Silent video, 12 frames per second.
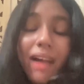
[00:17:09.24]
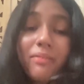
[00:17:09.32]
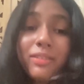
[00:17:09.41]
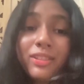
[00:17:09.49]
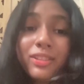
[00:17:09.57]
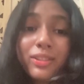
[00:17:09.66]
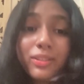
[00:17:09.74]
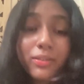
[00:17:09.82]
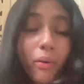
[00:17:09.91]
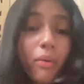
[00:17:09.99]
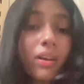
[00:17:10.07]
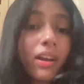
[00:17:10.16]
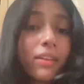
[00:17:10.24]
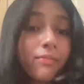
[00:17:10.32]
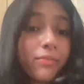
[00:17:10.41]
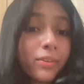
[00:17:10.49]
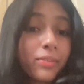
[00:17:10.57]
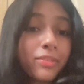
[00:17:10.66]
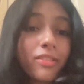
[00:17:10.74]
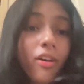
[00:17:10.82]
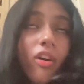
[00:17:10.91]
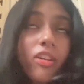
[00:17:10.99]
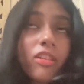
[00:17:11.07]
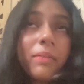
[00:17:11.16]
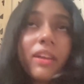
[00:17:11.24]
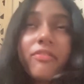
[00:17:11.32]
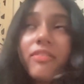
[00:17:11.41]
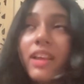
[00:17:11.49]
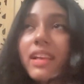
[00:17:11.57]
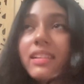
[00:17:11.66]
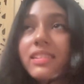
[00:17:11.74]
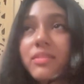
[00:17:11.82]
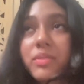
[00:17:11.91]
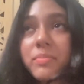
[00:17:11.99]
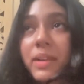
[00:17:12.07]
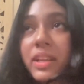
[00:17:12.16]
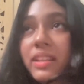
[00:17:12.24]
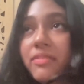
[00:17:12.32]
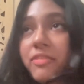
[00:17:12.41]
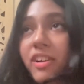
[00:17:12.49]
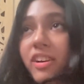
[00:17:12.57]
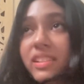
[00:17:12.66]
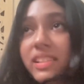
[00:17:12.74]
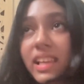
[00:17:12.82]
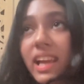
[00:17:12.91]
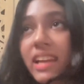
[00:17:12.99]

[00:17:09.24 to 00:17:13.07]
I was so confused. All of my friends, it was my first day.